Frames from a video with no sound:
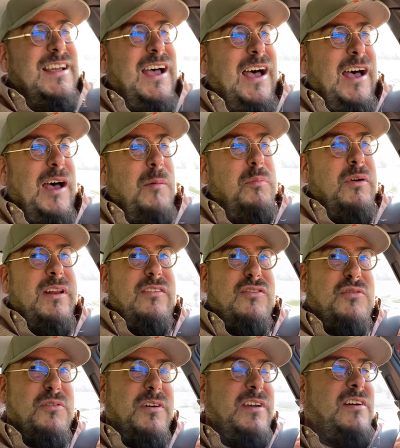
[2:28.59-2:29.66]
Uh, British
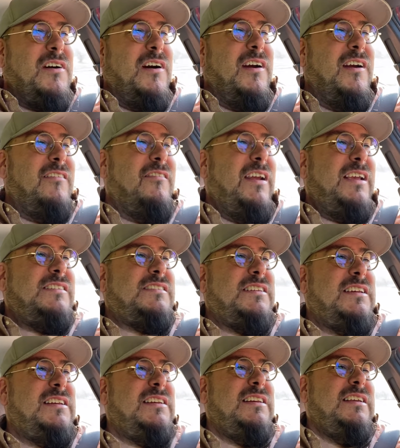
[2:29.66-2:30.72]
touring car
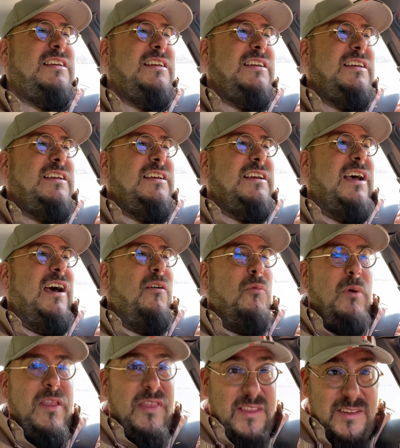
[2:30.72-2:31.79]
racing, uh,
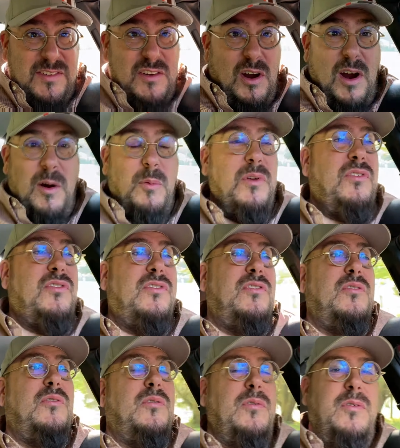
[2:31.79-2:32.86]
when this car was
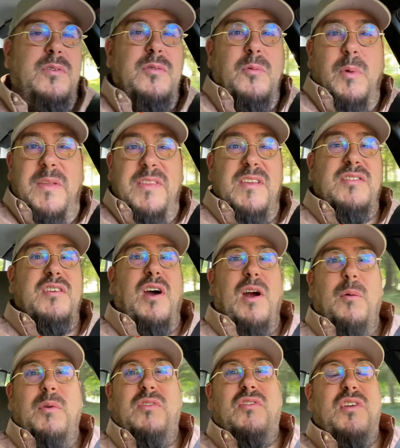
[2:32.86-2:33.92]
when this car
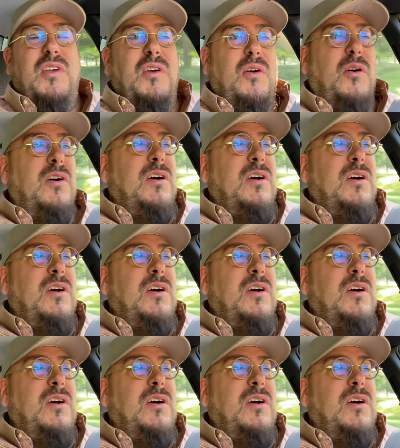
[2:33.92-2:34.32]
was new,